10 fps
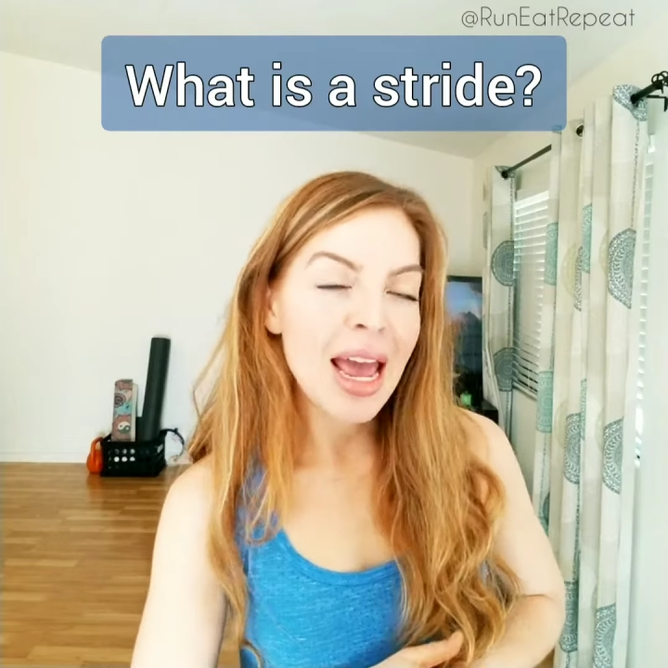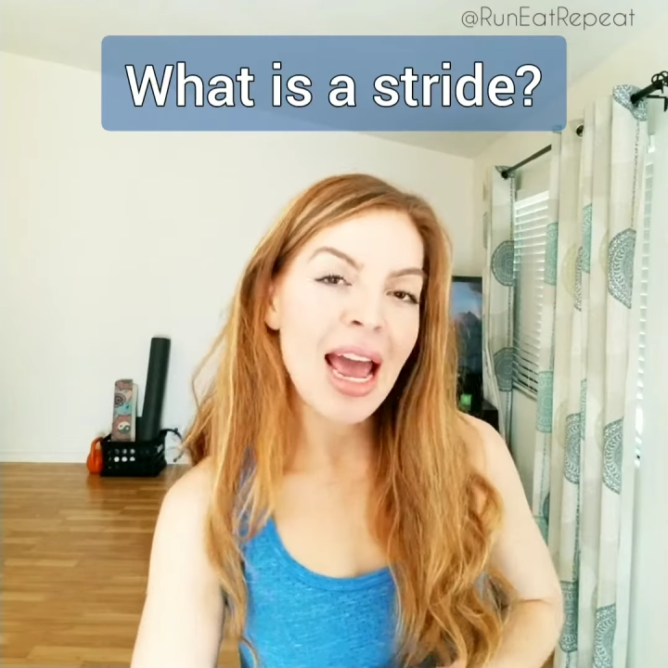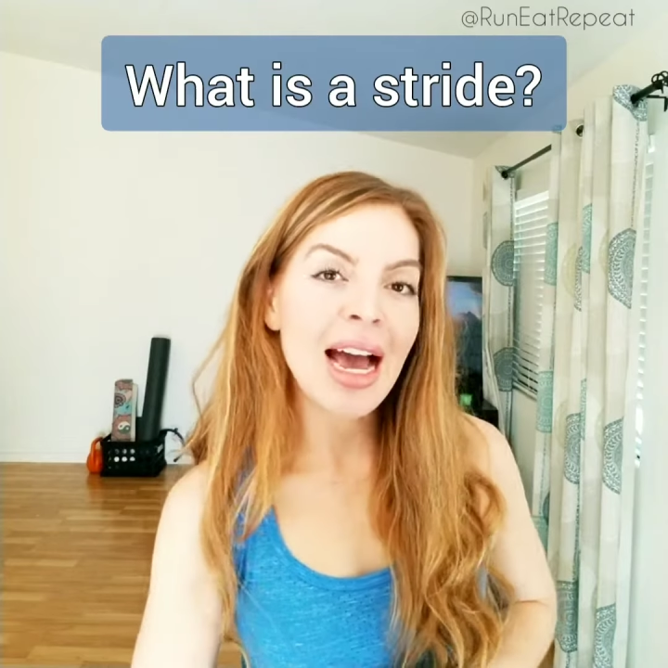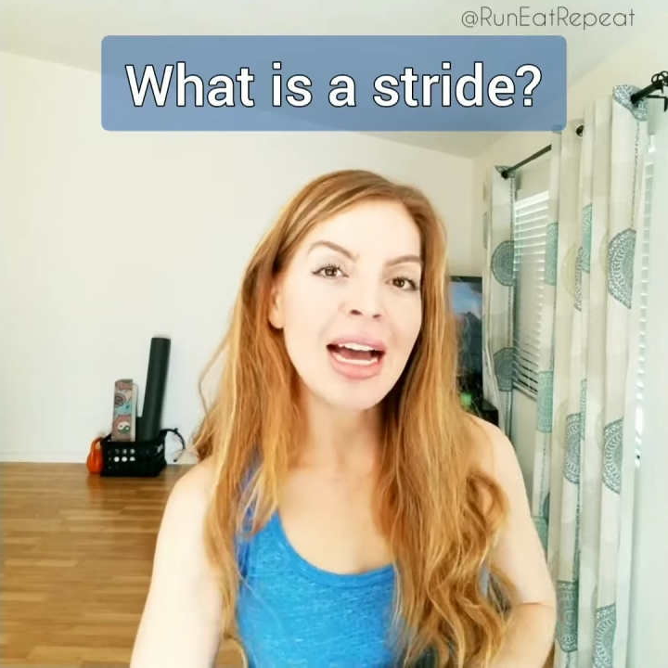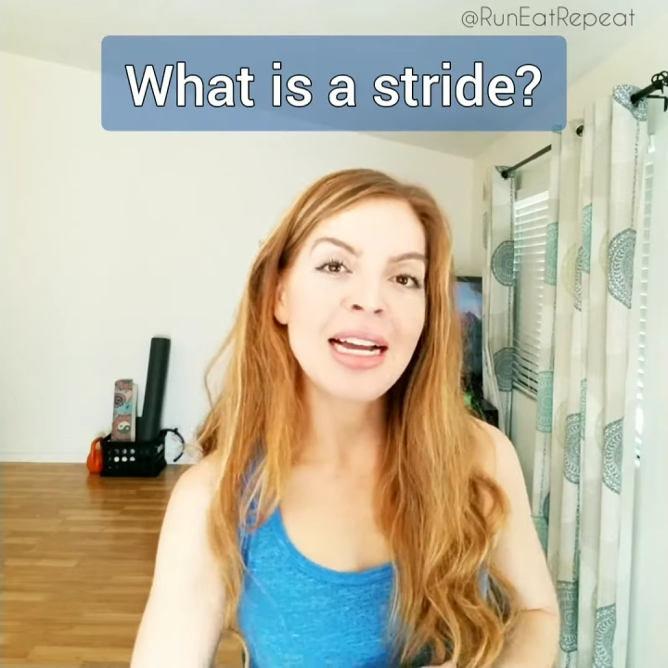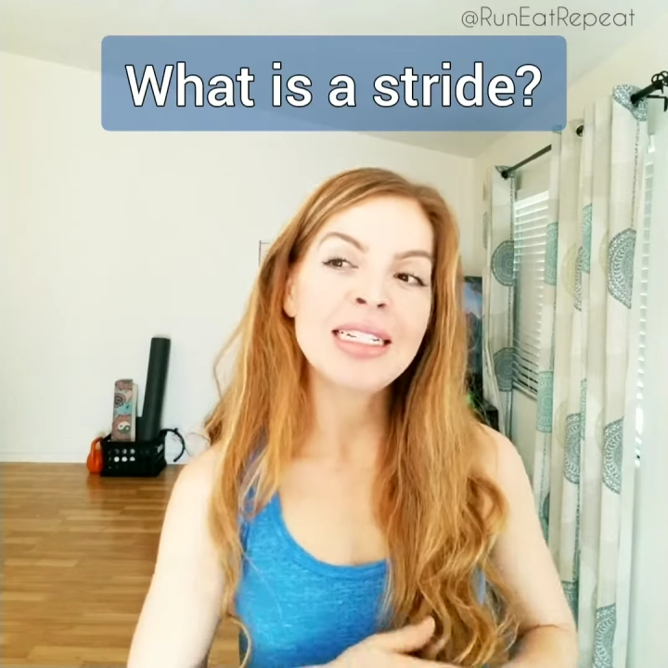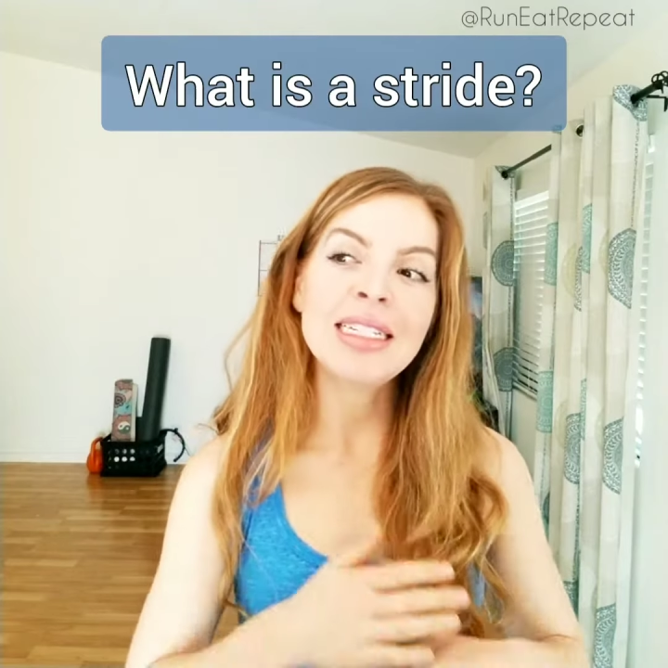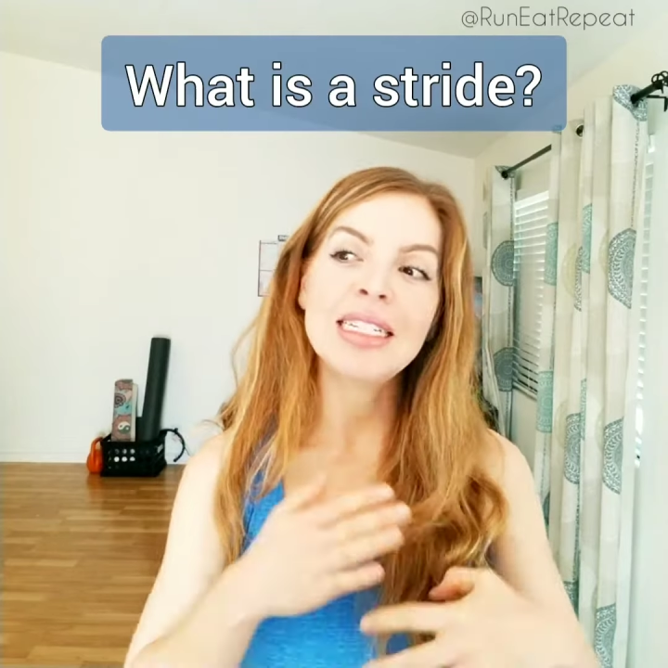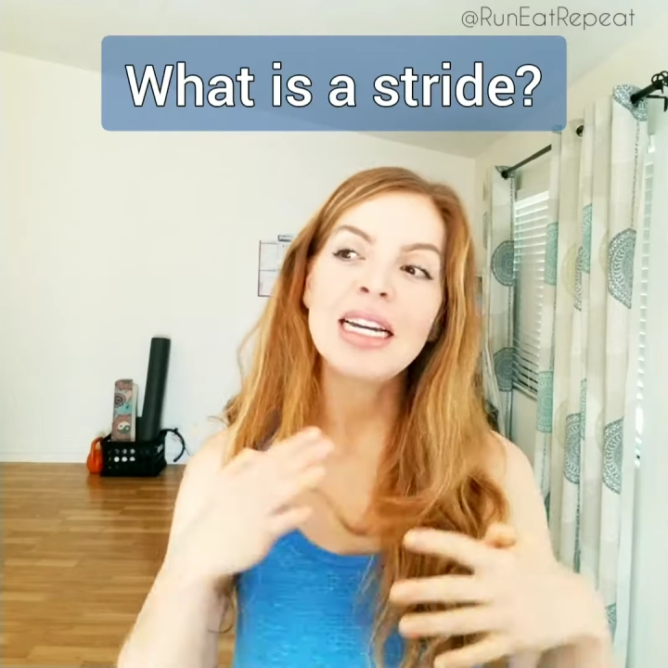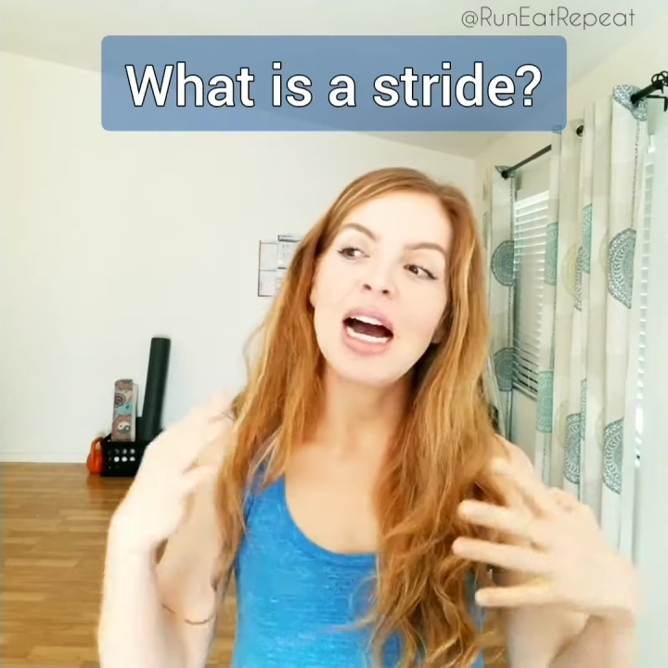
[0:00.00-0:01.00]

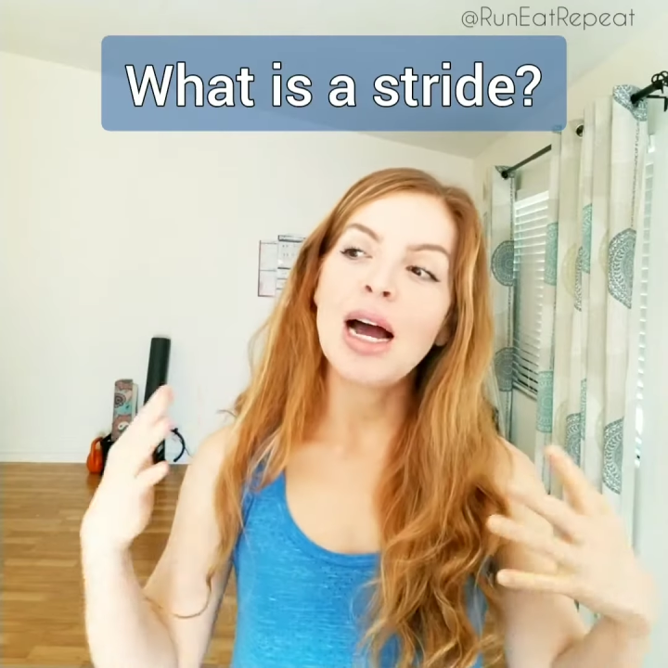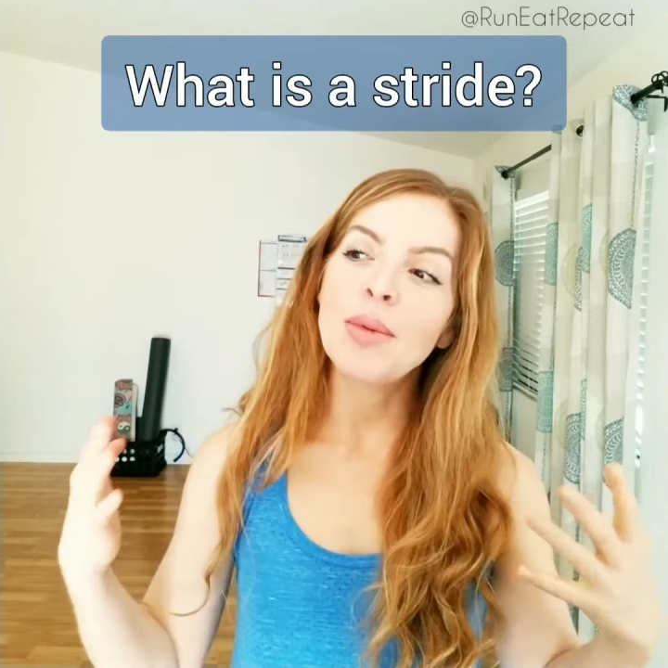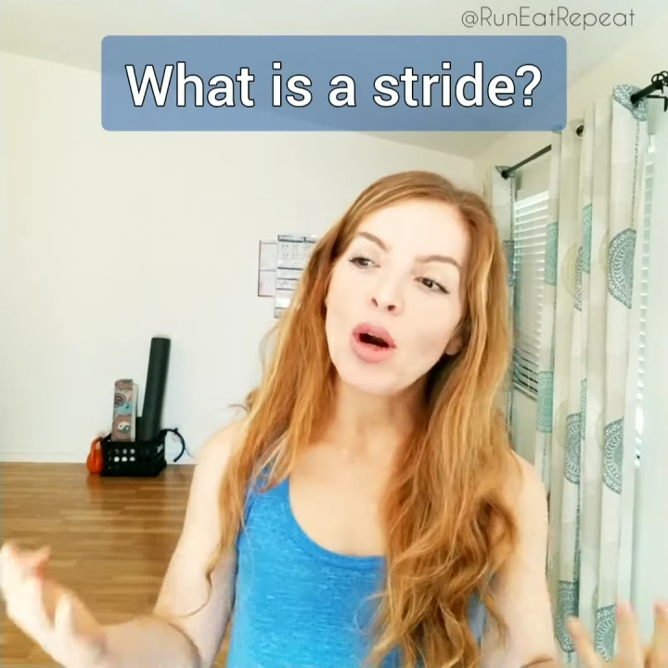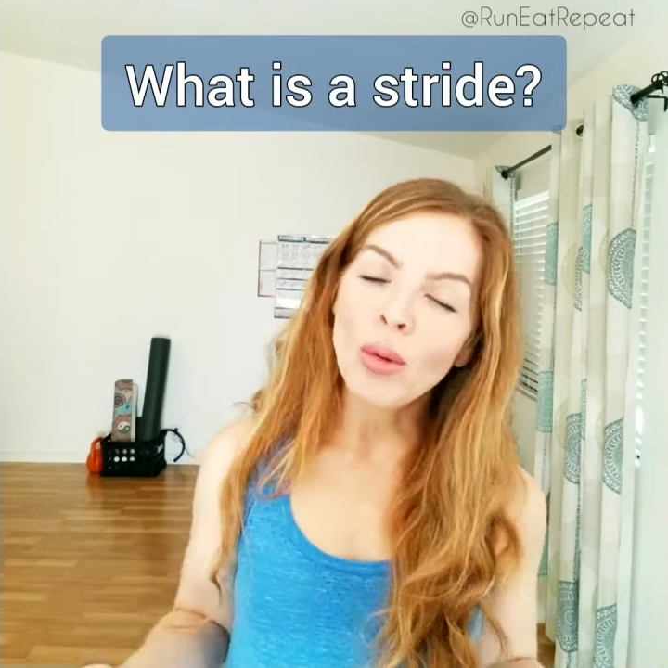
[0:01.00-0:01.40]
And I would